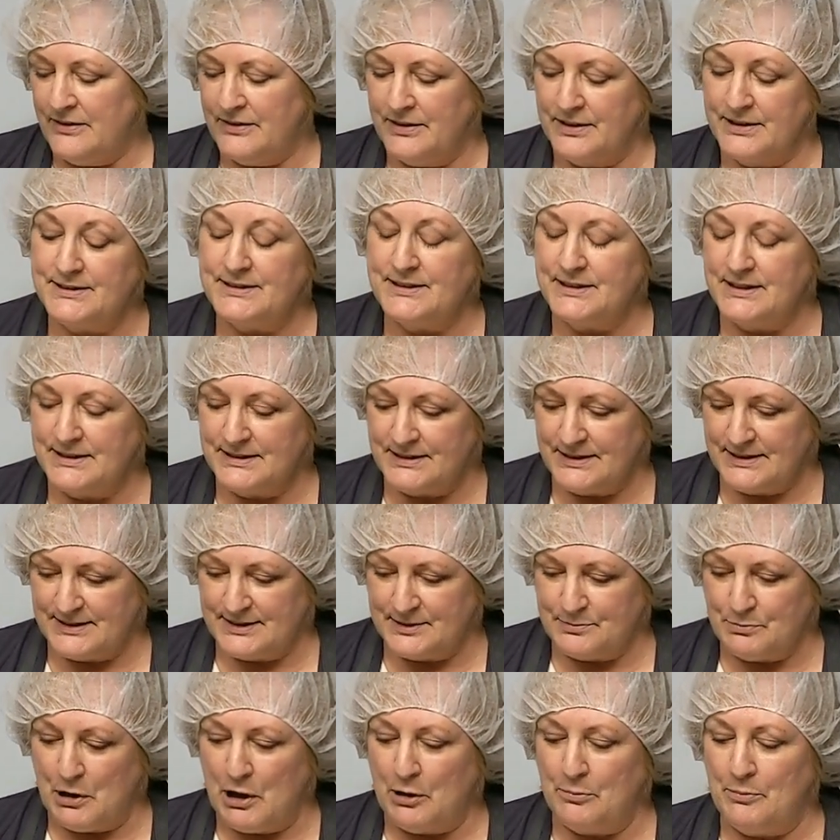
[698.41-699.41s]
This is
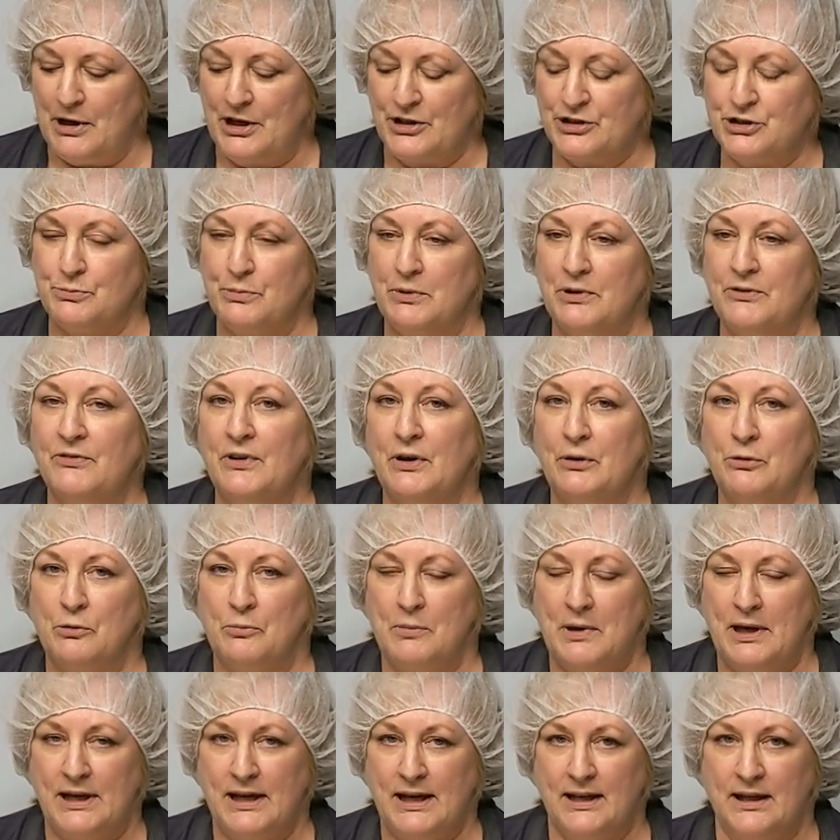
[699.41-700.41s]
a small batch, but if I were
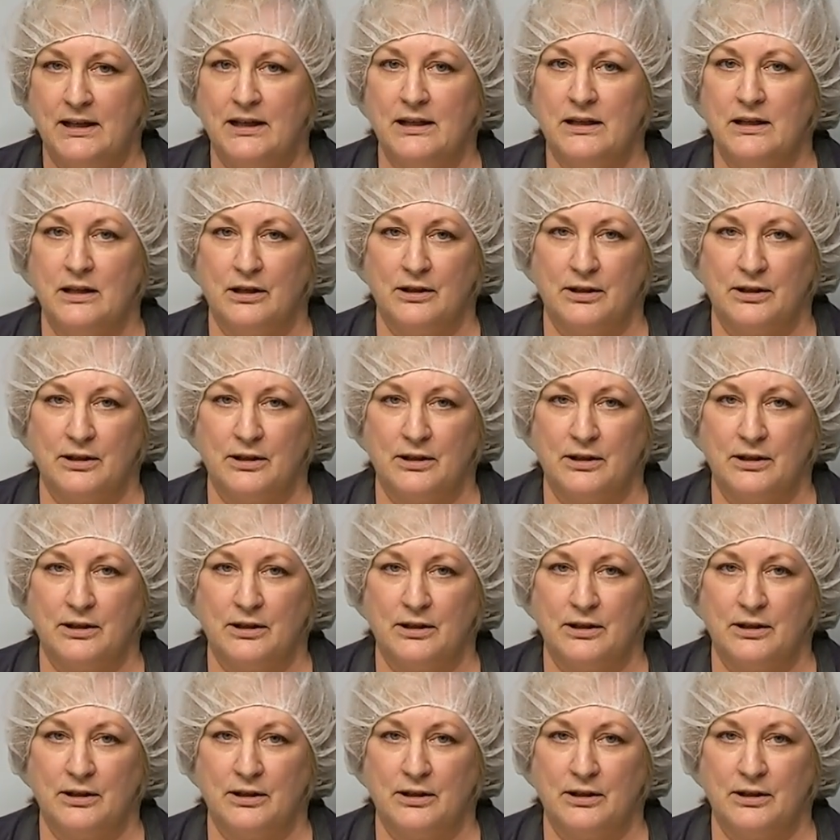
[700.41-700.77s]
making